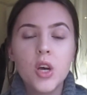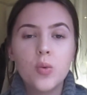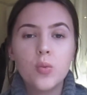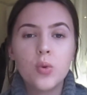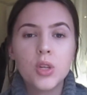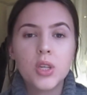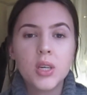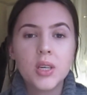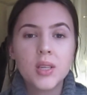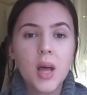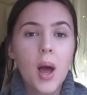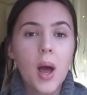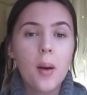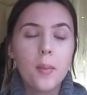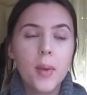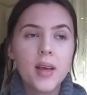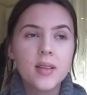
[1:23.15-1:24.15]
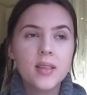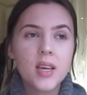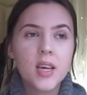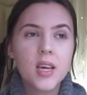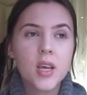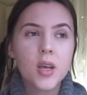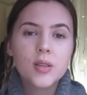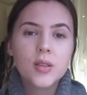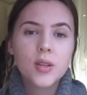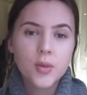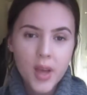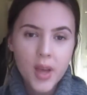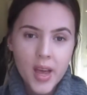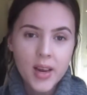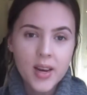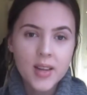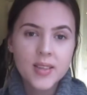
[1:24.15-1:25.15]
which is amazing. So
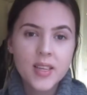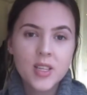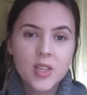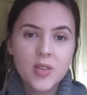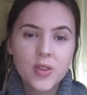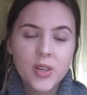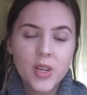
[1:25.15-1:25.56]
yeah, let's get into the